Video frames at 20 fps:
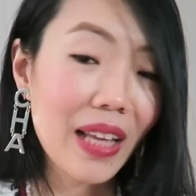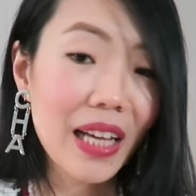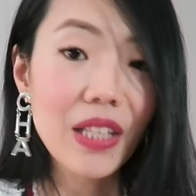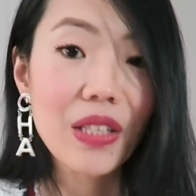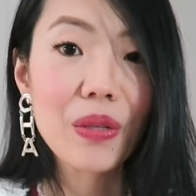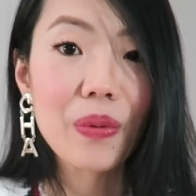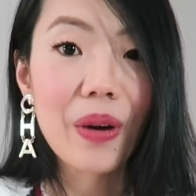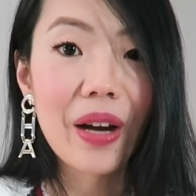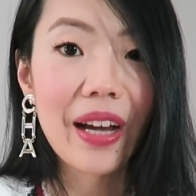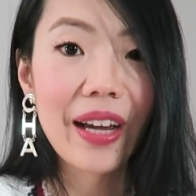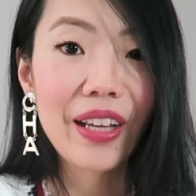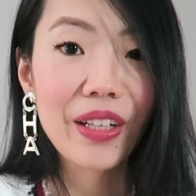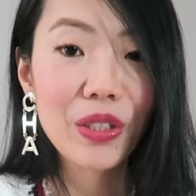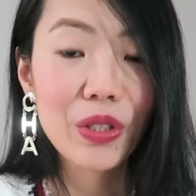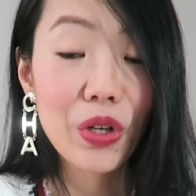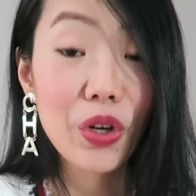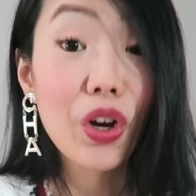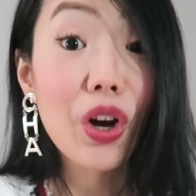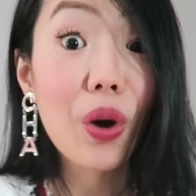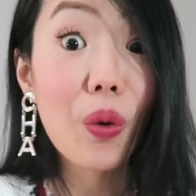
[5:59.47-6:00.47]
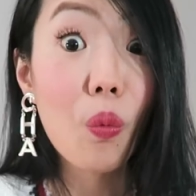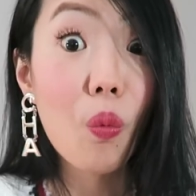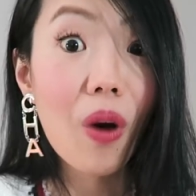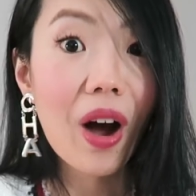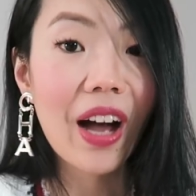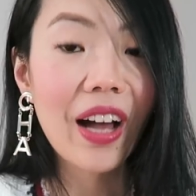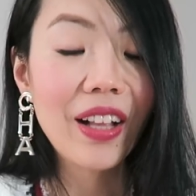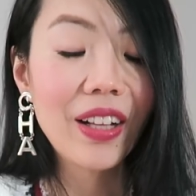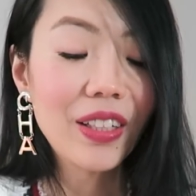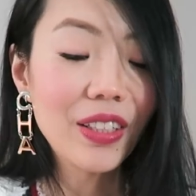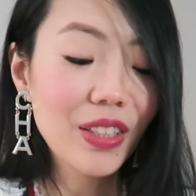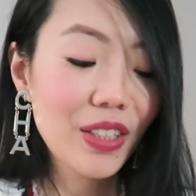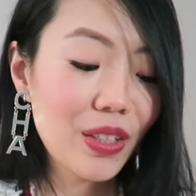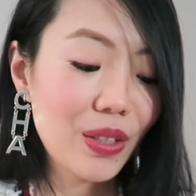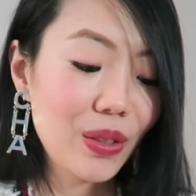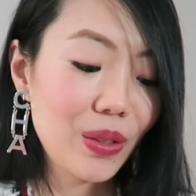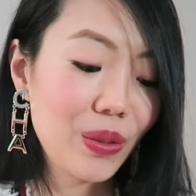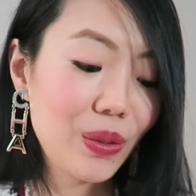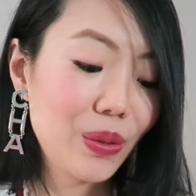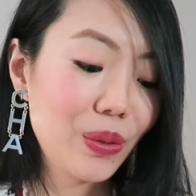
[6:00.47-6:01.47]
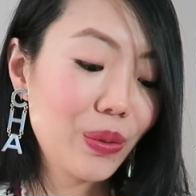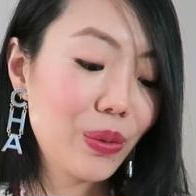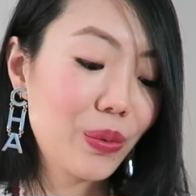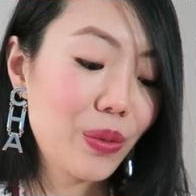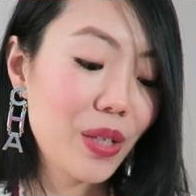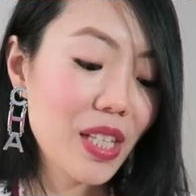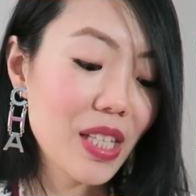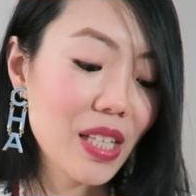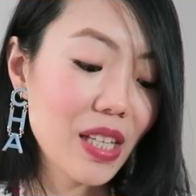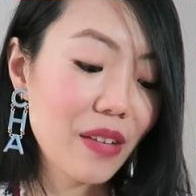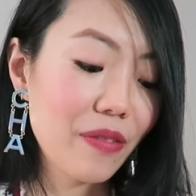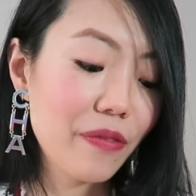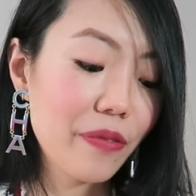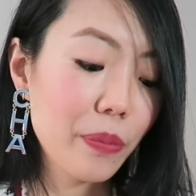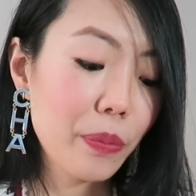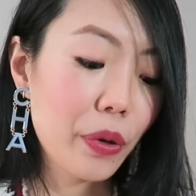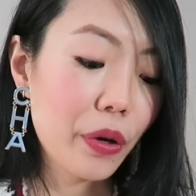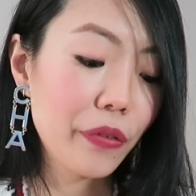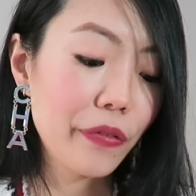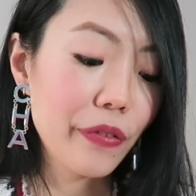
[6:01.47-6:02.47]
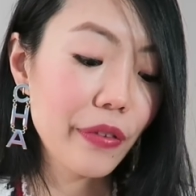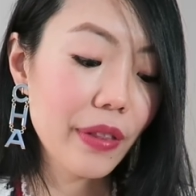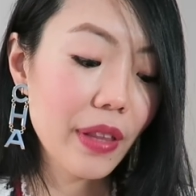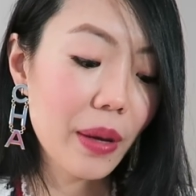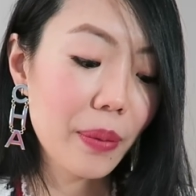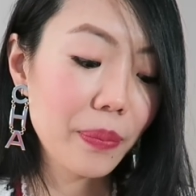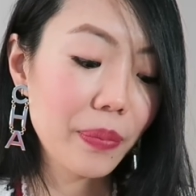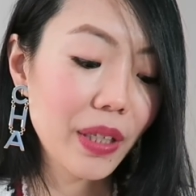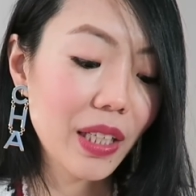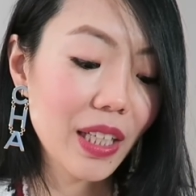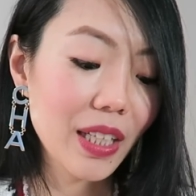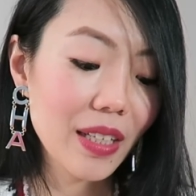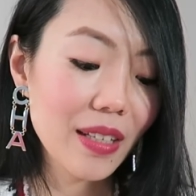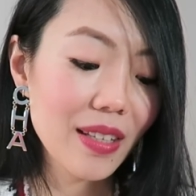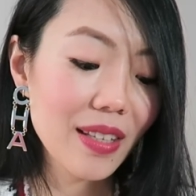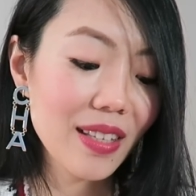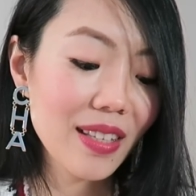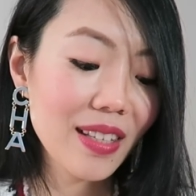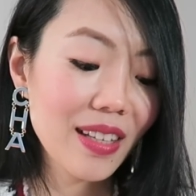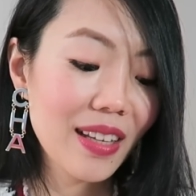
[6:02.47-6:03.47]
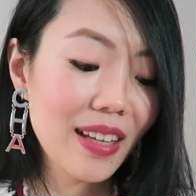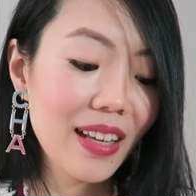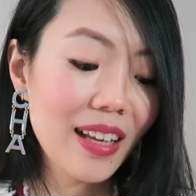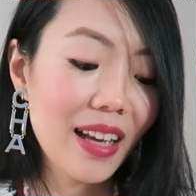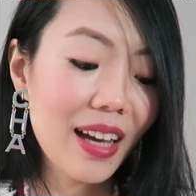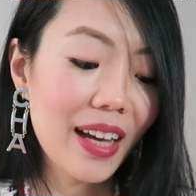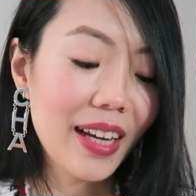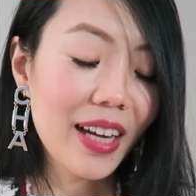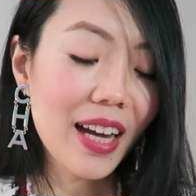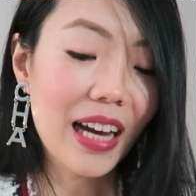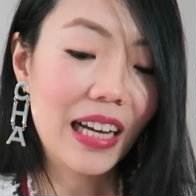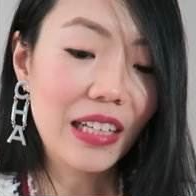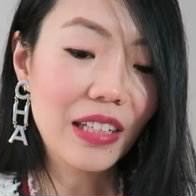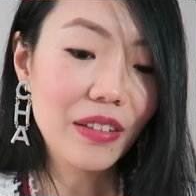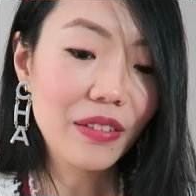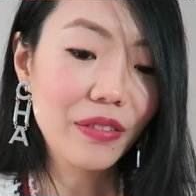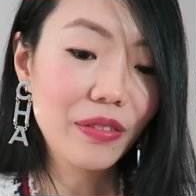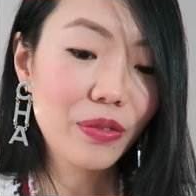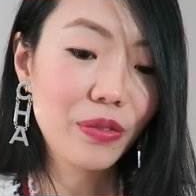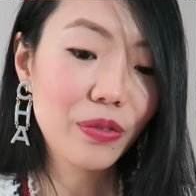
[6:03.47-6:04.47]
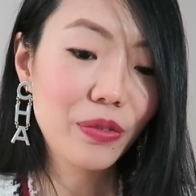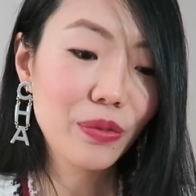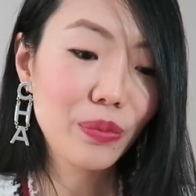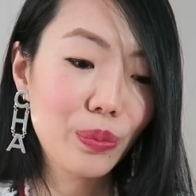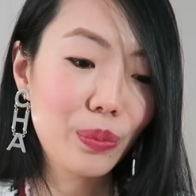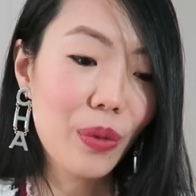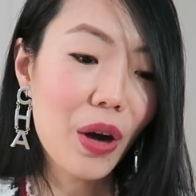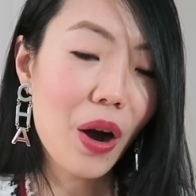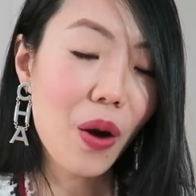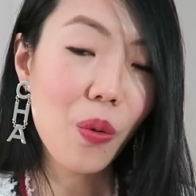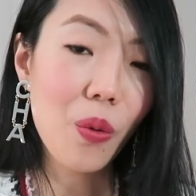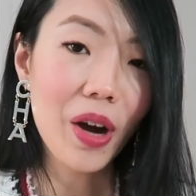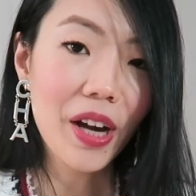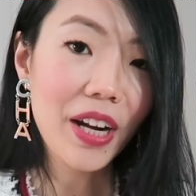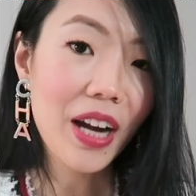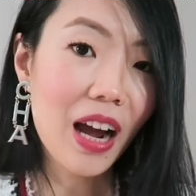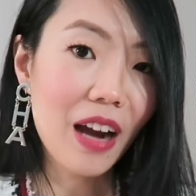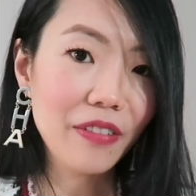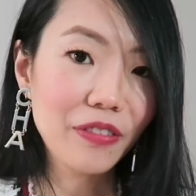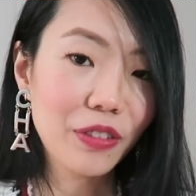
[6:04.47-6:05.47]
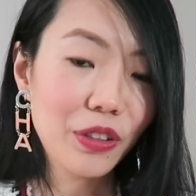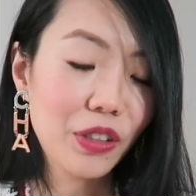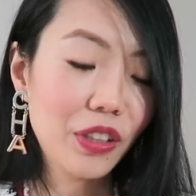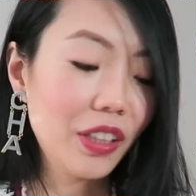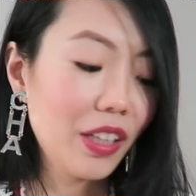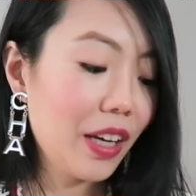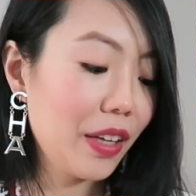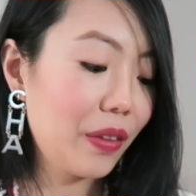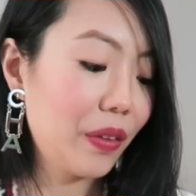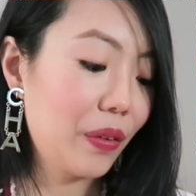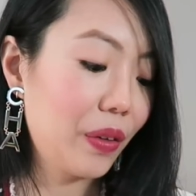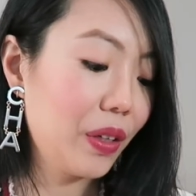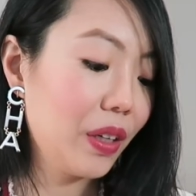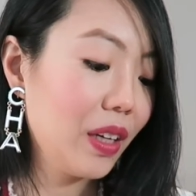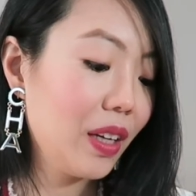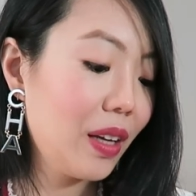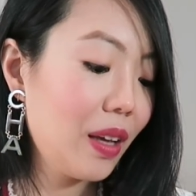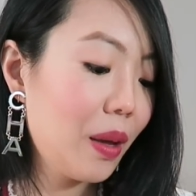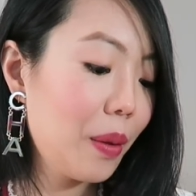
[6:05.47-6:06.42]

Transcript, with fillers: That's why it took a while to receive both of them, because I kind of bought one after another.